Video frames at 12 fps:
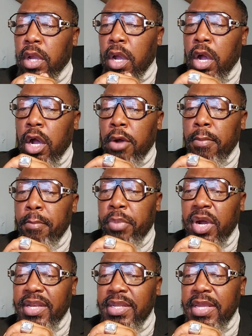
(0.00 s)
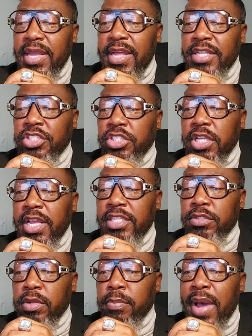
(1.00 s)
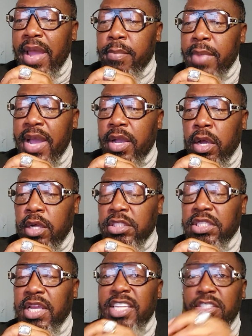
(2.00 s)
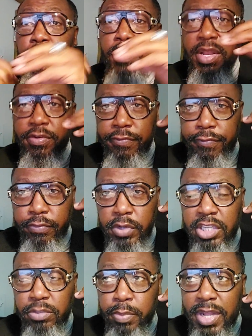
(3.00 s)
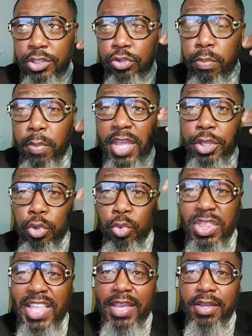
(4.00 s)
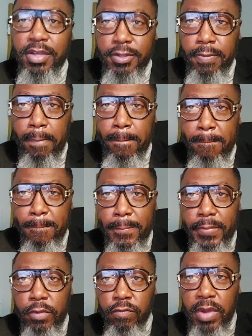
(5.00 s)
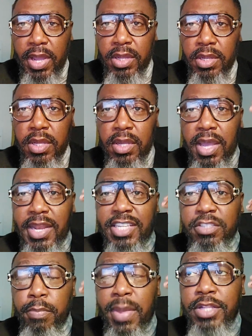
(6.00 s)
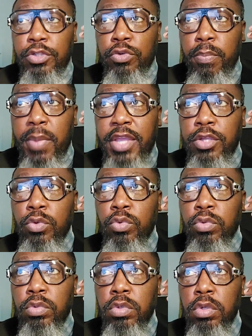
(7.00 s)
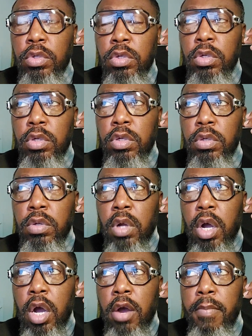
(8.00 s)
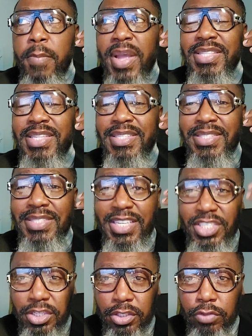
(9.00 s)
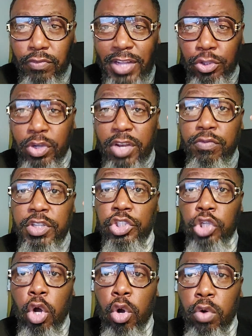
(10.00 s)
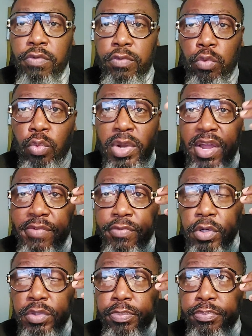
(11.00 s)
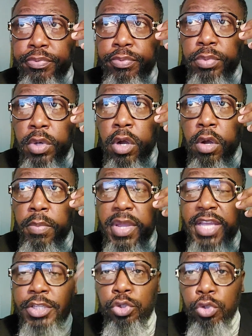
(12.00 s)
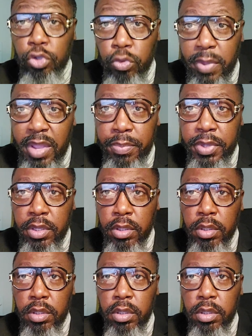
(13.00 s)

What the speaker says: But is my content is meant to make you think, right? And it's meant to make you make decisions, right? Try to resolve whatever issue you may be